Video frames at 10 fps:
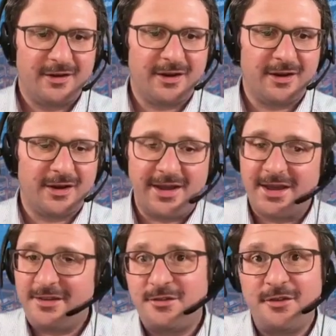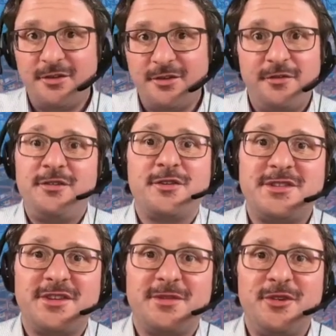I guess you're referring to the
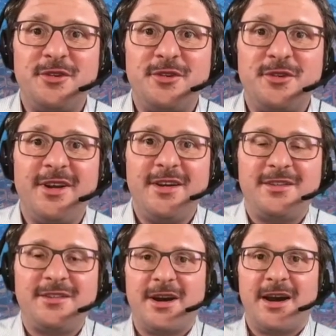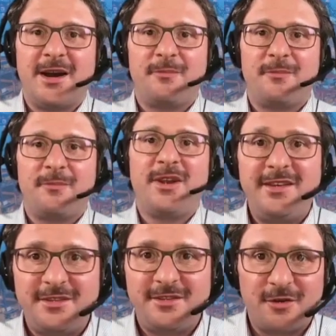quizzes on Moodle. So
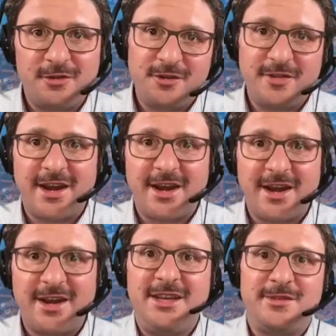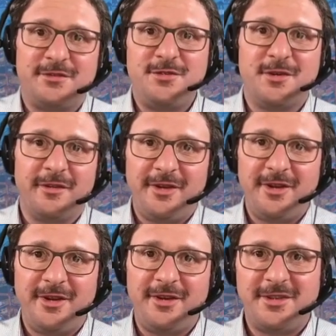please don't do that in teams of 2 or
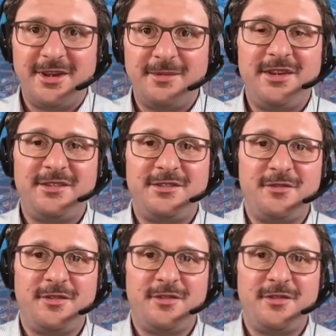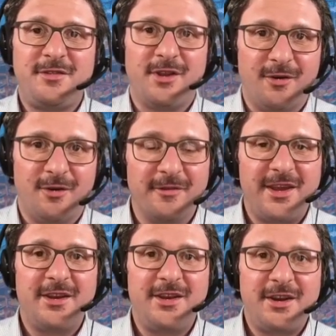3 or something. Please do those alone.
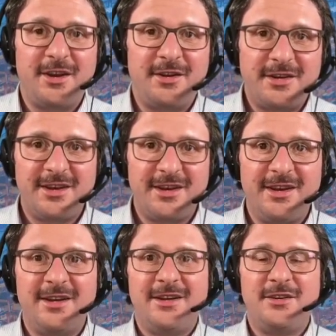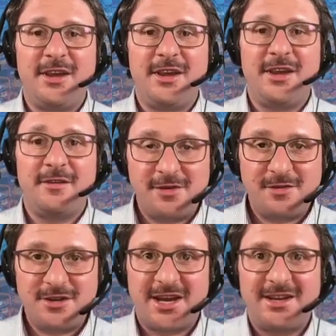The idea is to give you a
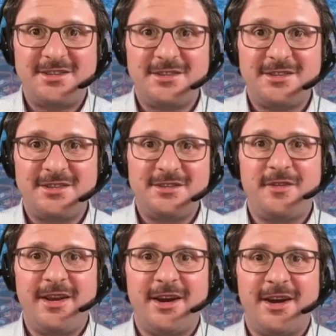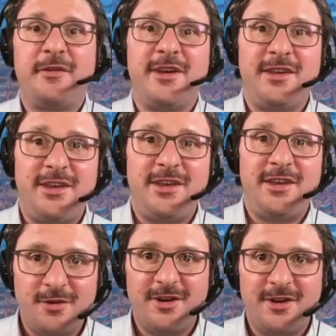chance to find out whether
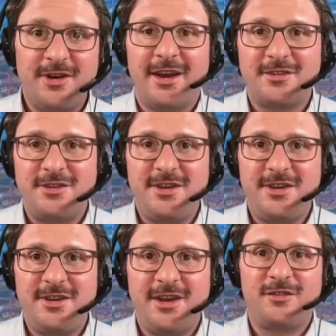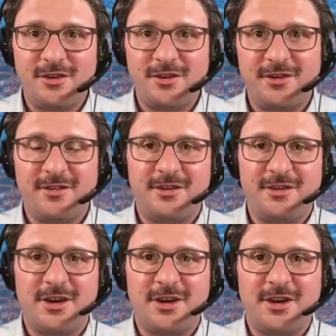you actually understood the
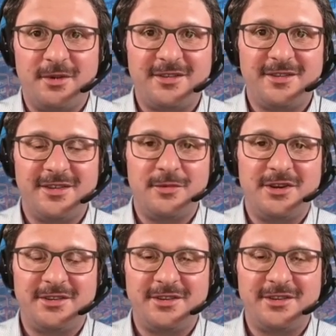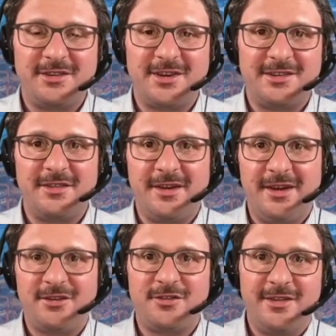topics that we discussed in the
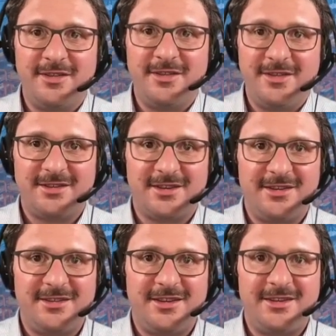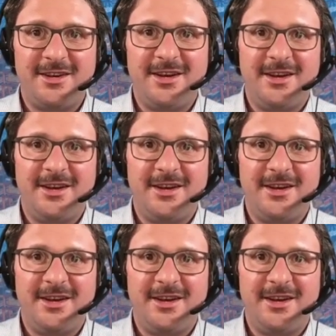lecture and in the exercises,